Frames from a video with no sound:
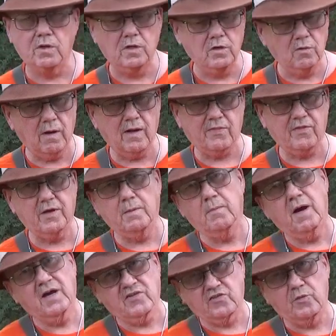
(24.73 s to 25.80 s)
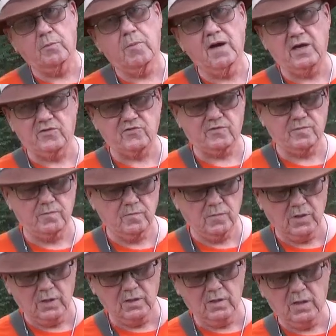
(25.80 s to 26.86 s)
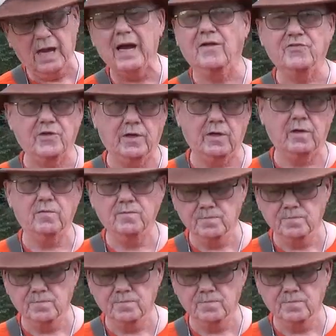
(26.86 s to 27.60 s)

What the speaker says: who I think makes the best out there.